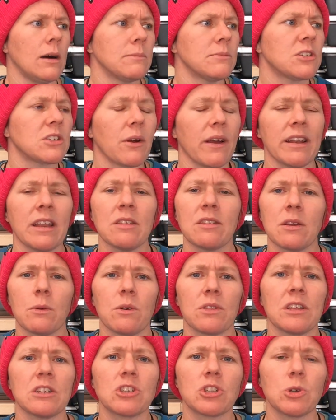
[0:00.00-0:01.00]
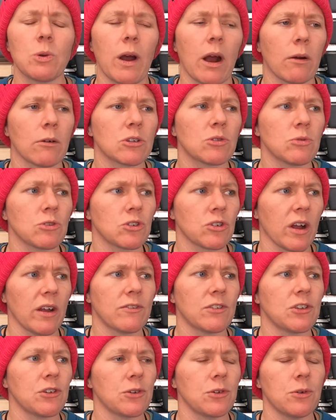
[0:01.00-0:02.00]
So anything within 2 hours we'll
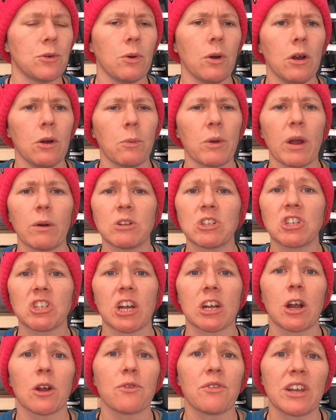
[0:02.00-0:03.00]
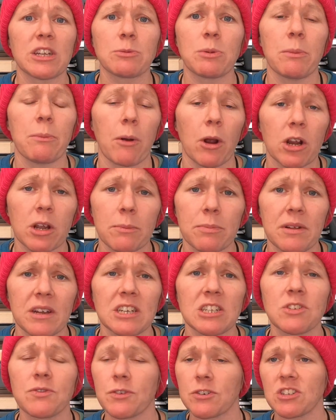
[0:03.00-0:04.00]
drive to. We always check our Facebook
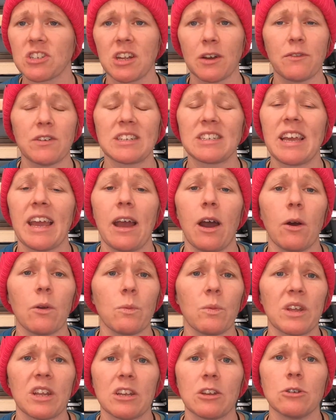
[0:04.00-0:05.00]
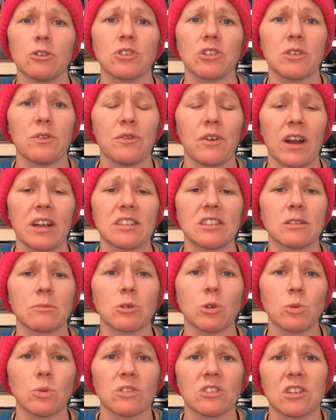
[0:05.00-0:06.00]
Marketplace for stuff in town. We can usually find
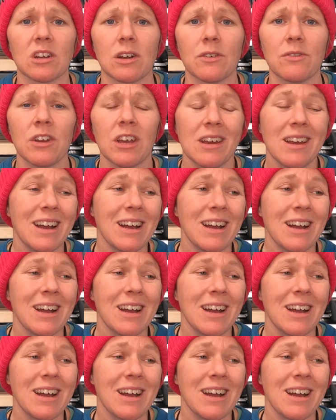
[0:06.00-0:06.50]
some cool stuff.